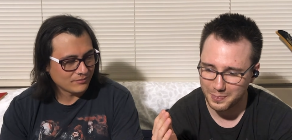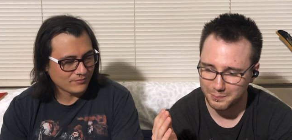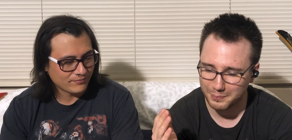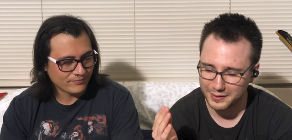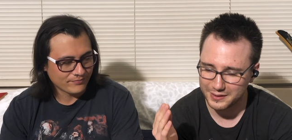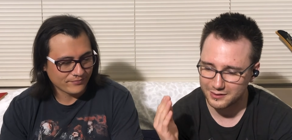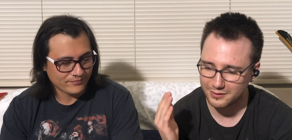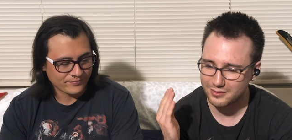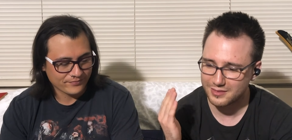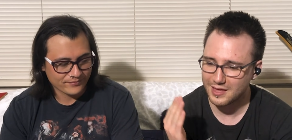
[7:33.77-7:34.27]

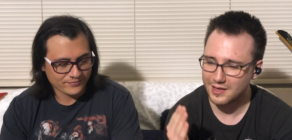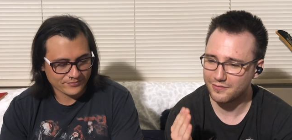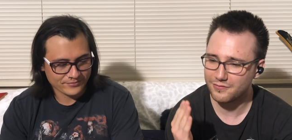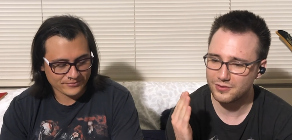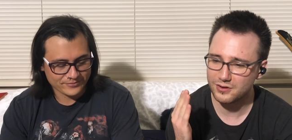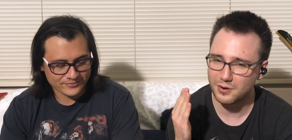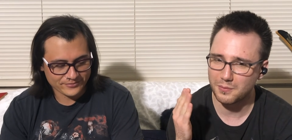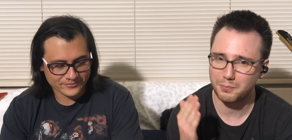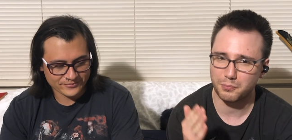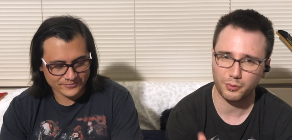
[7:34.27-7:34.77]
Speaker 1: but you're there for
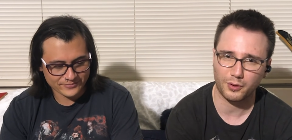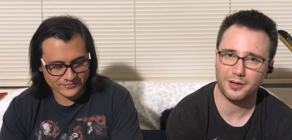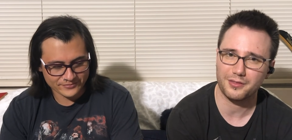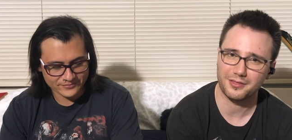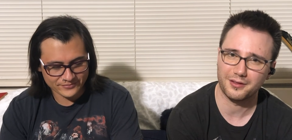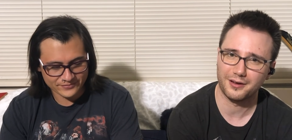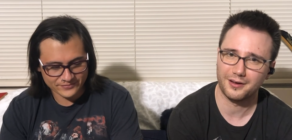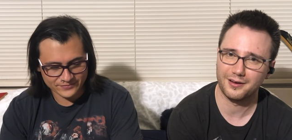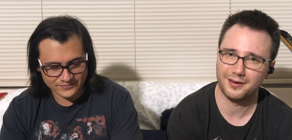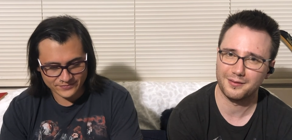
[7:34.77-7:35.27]
your
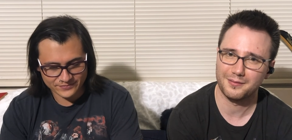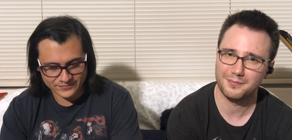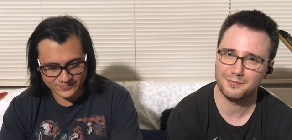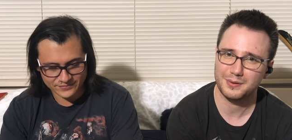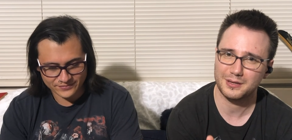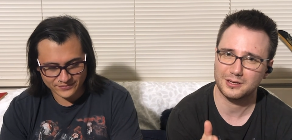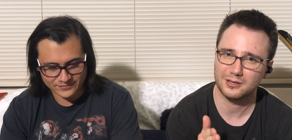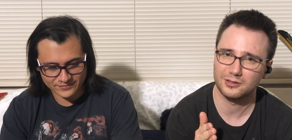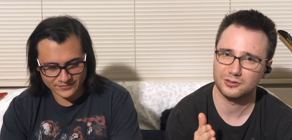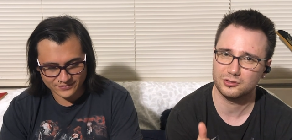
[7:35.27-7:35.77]
brother
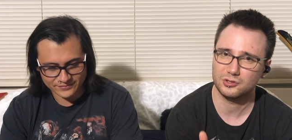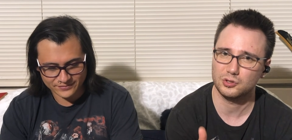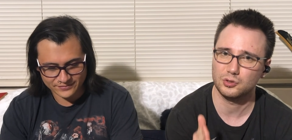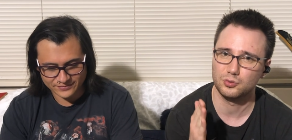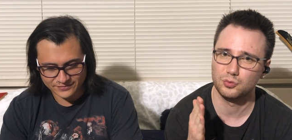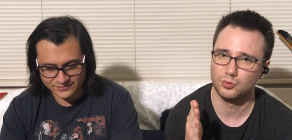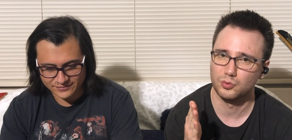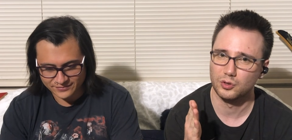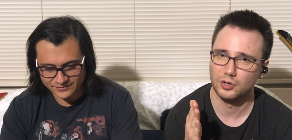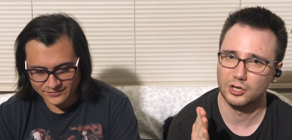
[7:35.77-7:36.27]
because
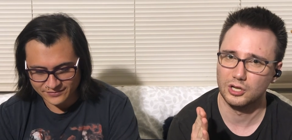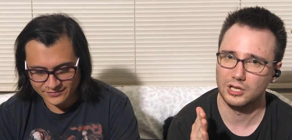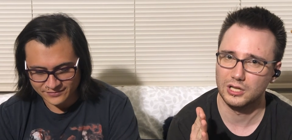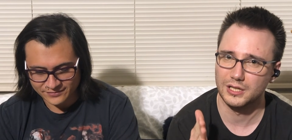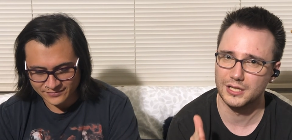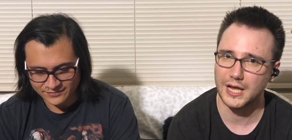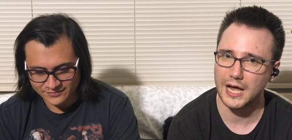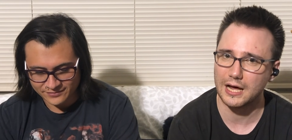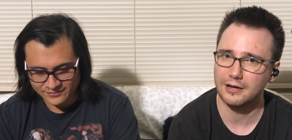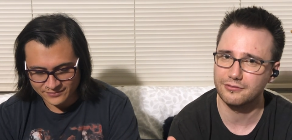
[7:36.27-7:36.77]
you
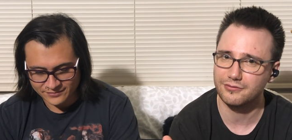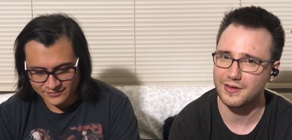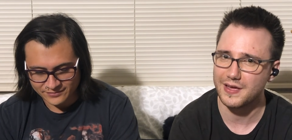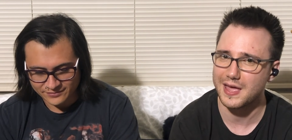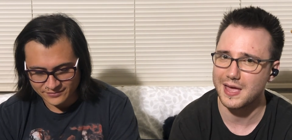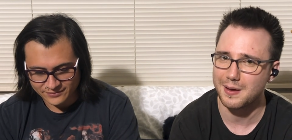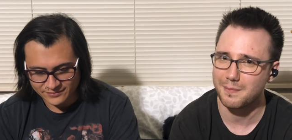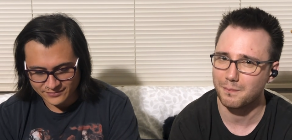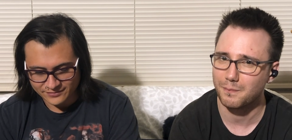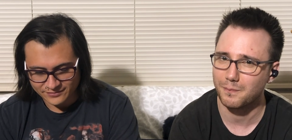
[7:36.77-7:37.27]
love
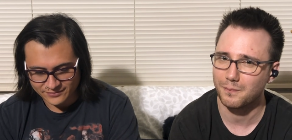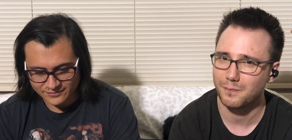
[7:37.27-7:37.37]
him,